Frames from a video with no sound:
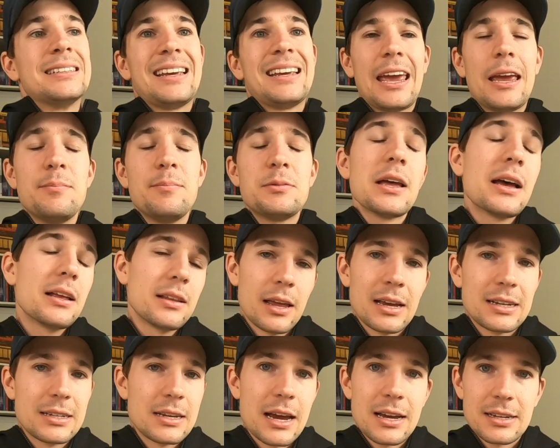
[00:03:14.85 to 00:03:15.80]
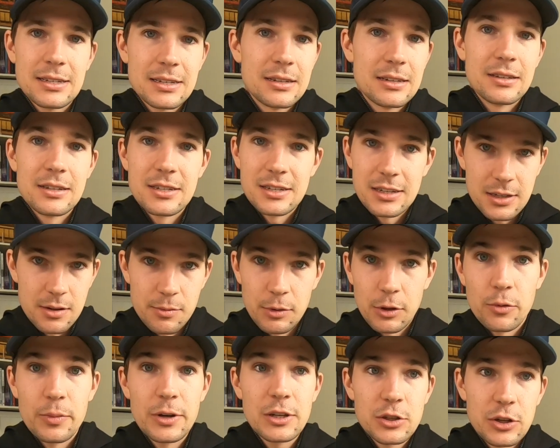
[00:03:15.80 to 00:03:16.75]
keeps that lactic acid in the system a
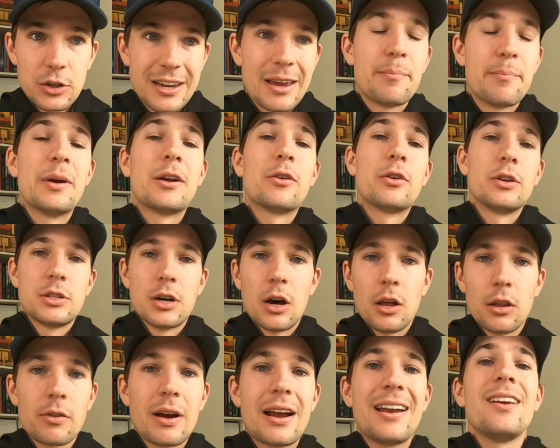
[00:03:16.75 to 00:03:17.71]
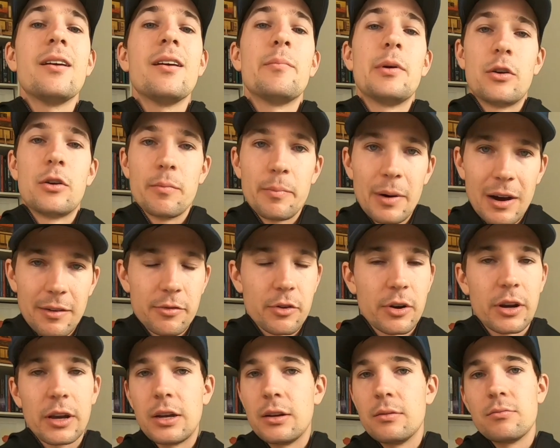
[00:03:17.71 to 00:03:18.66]
little bit, so you get better at tolerating it, better at
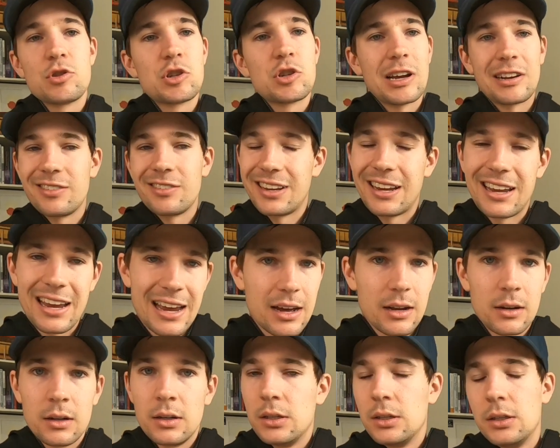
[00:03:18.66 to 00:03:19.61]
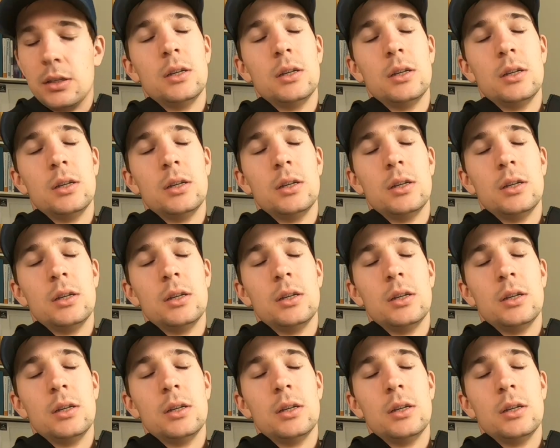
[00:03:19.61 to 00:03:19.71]
buffering it, shoveling out,